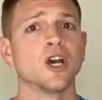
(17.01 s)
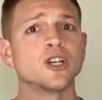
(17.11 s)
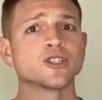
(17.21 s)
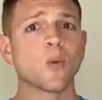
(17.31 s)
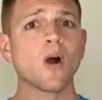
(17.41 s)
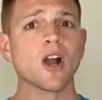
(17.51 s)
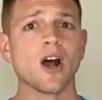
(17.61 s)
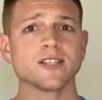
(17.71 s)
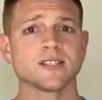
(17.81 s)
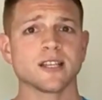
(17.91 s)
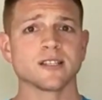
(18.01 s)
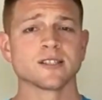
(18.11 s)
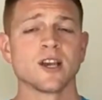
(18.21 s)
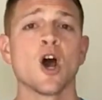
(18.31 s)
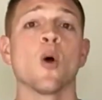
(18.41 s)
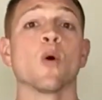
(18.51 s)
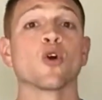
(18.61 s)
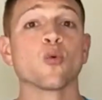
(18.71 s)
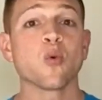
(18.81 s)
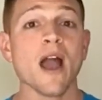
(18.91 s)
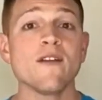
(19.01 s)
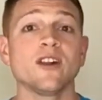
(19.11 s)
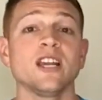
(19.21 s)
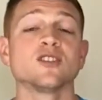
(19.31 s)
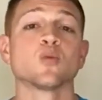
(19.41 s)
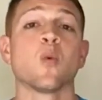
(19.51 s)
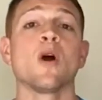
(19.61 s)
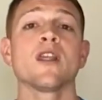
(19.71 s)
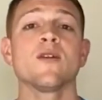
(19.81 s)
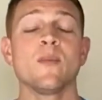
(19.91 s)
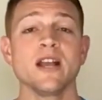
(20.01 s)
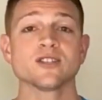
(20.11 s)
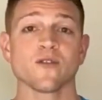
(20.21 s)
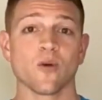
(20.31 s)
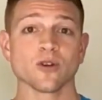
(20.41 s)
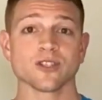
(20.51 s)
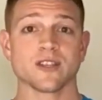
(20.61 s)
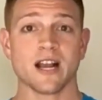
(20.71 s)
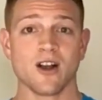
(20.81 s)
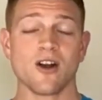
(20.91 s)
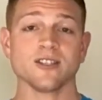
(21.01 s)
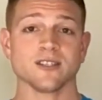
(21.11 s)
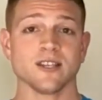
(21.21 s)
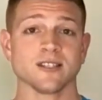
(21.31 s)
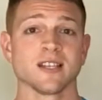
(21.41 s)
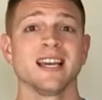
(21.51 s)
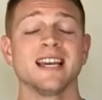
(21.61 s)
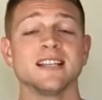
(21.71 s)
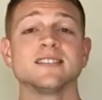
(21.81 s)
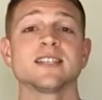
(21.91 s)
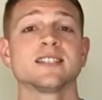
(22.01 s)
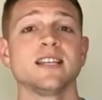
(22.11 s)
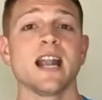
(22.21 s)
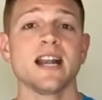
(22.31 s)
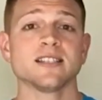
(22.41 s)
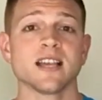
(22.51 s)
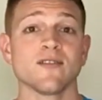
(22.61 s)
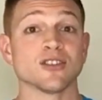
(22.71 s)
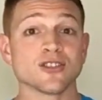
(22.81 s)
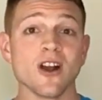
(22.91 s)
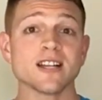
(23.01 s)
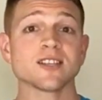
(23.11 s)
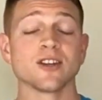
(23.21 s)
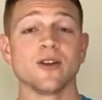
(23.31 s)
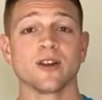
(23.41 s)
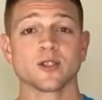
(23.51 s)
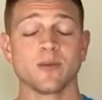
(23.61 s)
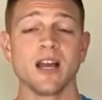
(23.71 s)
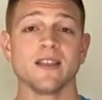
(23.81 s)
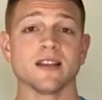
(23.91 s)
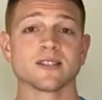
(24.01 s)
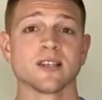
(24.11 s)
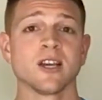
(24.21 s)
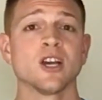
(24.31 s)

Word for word: So what causes this? Well, gravity is one of the major forces that causes this. In 1687, Sir Isaac Newton explained this.